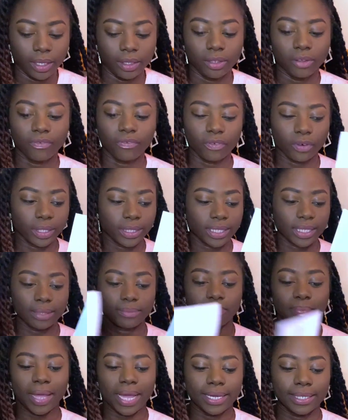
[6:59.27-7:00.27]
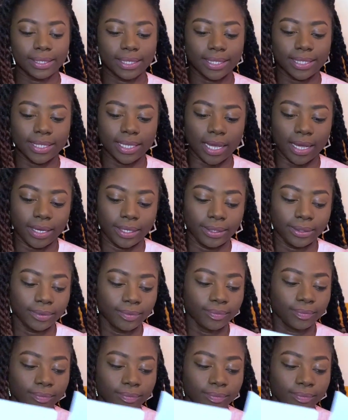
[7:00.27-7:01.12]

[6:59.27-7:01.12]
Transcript: the front and back design.